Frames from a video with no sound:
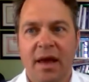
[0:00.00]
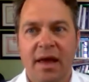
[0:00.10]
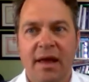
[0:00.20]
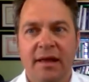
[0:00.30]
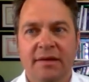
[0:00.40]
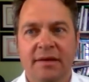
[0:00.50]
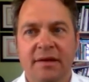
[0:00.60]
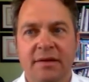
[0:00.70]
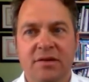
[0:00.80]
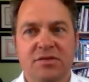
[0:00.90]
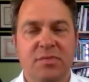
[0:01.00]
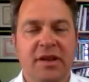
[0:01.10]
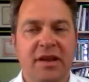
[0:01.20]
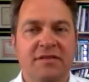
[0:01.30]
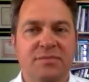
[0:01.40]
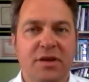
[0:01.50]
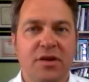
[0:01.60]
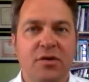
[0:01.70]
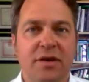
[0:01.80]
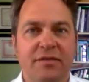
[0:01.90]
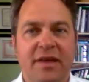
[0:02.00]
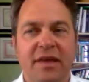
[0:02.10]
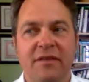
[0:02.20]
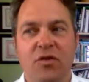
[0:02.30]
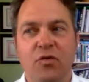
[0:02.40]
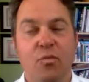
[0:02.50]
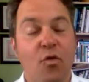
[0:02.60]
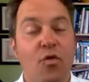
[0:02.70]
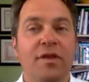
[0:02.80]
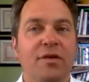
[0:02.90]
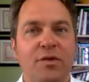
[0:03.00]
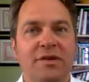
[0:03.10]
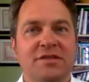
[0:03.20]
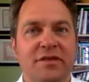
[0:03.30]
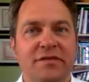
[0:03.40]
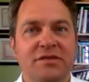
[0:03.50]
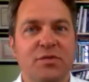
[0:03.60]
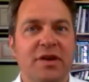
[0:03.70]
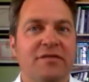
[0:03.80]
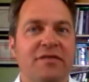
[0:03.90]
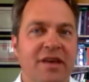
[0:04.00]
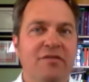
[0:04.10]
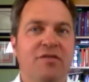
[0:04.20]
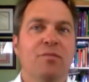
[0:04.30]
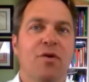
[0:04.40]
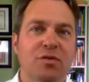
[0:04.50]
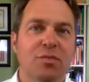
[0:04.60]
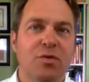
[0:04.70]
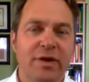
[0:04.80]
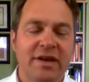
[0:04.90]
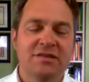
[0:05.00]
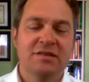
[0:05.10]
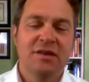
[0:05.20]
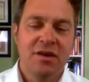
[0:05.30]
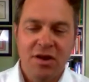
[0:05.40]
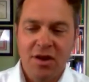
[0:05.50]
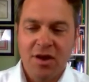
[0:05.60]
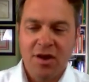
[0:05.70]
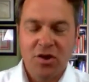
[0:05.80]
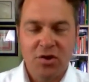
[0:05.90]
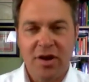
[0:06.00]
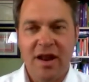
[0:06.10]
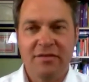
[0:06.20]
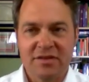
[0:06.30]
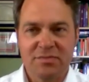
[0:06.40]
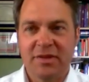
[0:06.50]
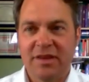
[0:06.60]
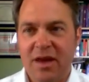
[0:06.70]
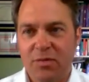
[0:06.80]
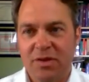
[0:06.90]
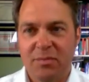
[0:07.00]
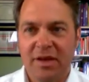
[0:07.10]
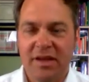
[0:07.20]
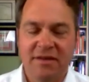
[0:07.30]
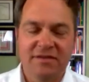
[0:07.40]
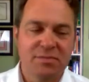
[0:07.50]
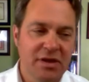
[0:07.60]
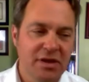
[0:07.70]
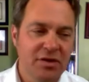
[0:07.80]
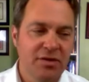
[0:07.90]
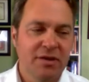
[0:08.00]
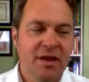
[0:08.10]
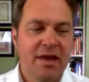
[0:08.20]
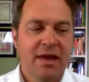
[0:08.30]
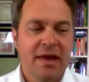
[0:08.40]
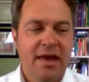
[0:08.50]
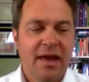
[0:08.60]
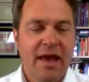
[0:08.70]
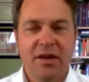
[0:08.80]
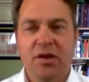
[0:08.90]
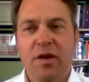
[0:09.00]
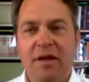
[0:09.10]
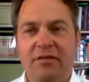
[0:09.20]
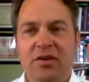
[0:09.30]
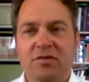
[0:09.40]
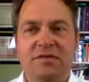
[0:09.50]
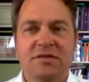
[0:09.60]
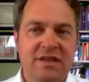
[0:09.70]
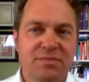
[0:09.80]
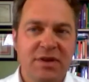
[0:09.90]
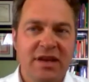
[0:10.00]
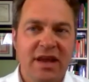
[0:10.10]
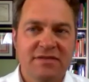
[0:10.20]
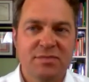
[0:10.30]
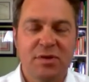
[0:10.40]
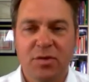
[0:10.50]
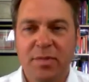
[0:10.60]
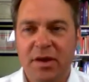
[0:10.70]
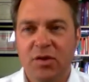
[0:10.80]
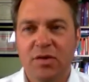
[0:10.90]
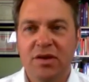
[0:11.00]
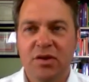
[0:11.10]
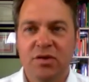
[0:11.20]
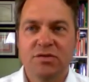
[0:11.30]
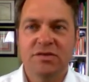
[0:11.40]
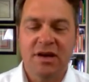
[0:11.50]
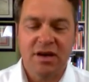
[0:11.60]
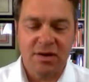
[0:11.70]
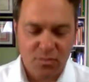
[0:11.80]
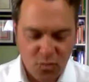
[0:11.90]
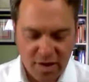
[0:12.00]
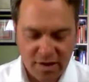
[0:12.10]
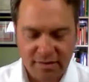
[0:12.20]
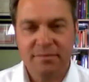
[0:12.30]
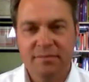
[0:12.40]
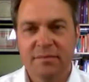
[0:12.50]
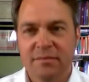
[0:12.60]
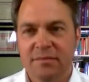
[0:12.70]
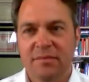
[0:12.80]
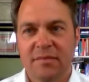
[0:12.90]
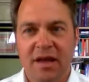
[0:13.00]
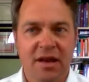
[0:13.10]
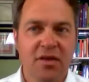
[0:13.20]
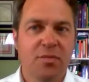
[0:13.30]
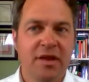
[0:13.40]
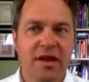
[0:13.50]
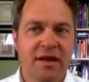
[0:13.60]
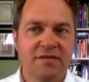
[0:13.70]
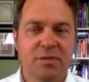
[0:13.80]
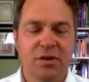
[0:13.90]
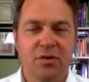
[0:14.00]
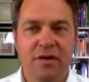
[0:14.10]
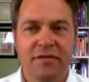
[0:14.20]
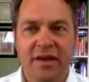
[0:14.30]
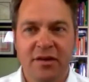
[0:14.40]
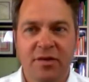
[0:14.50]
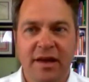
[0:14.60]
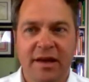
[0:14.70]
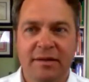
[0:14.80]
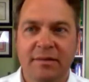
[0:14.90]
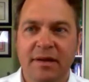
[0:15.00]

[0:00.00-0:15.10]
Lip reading: And here's a PDF splitter. If they give you more than one service week, if they give you multiple weeks, you're going to have to split that with the PDF splitter. And you don't have to use this PDF splitter, but you can use another PDF splitter off the internet.